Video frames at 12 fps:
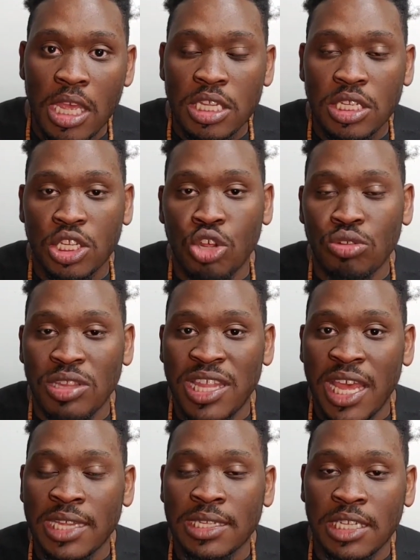So
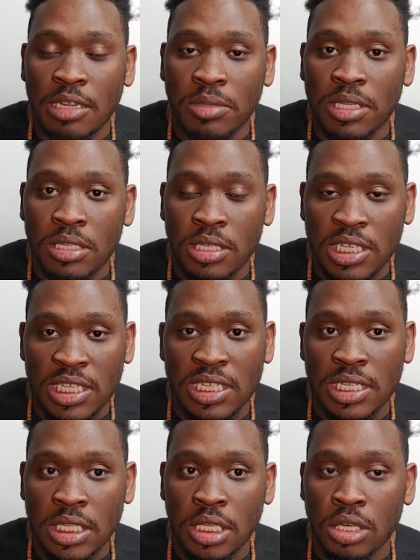that's something to
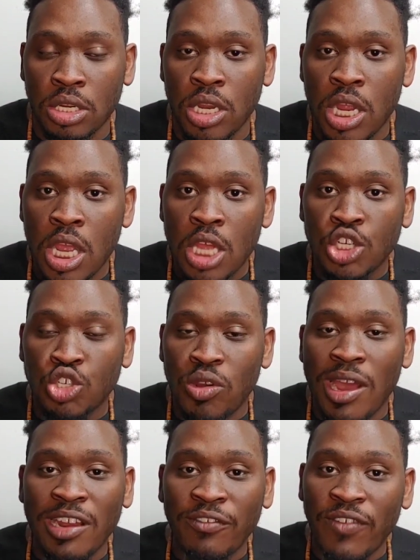consider.
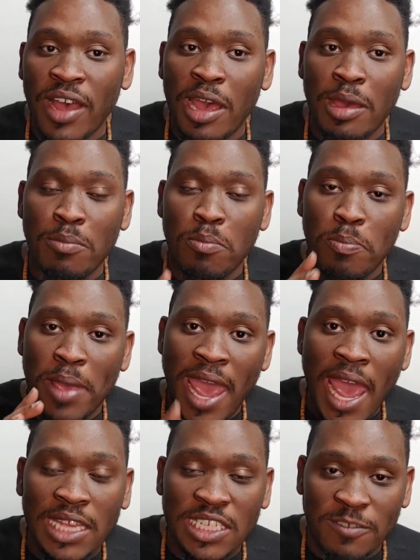Try to find
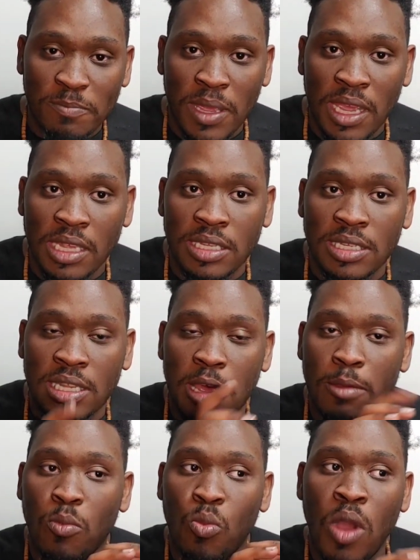packs of paints
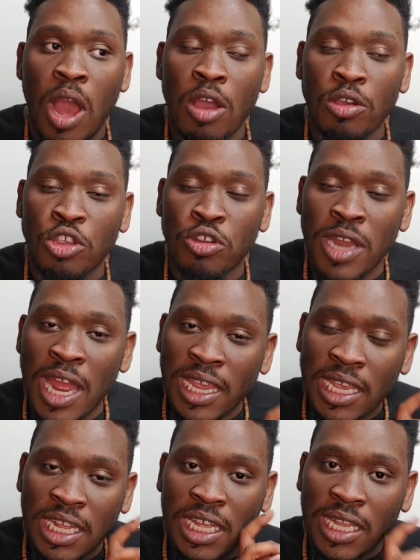that, while you're not
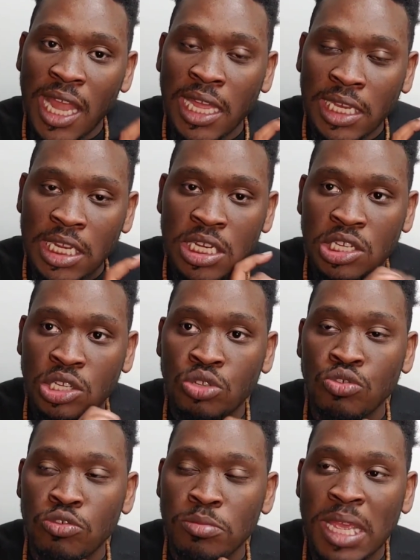getting a lot in each
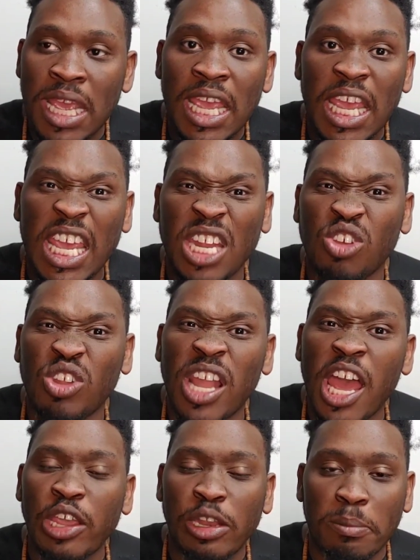tube, it'll
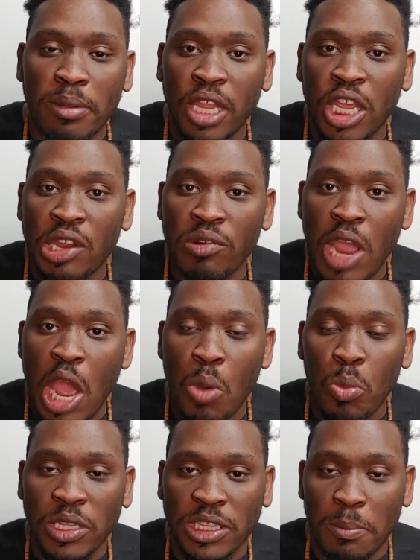allow you to play
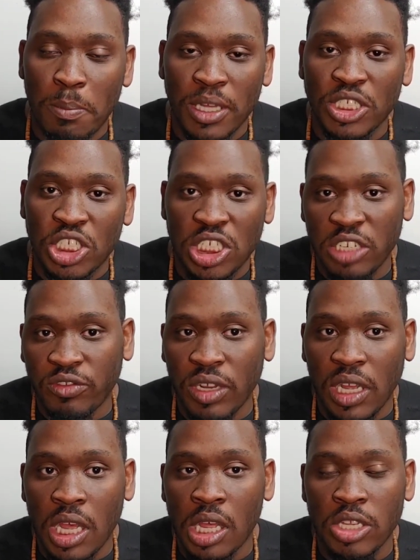around with a bunch of
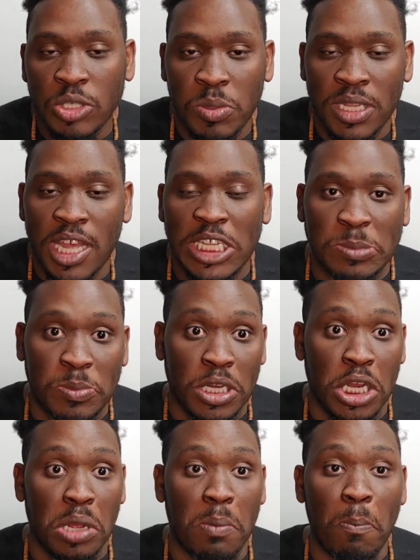different colors without
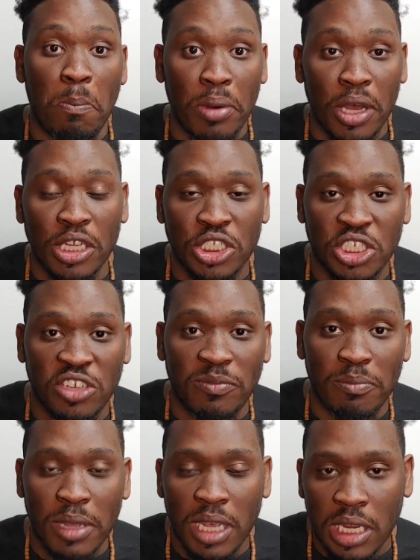spending a bunch of
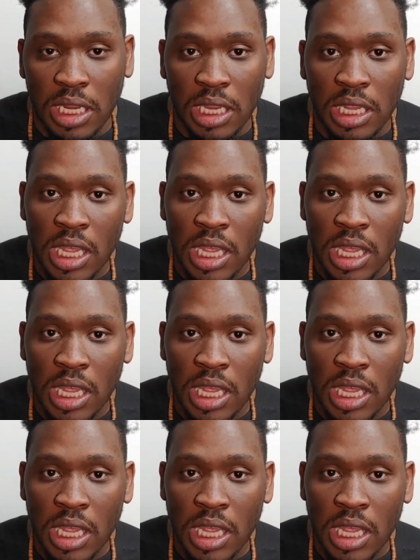money.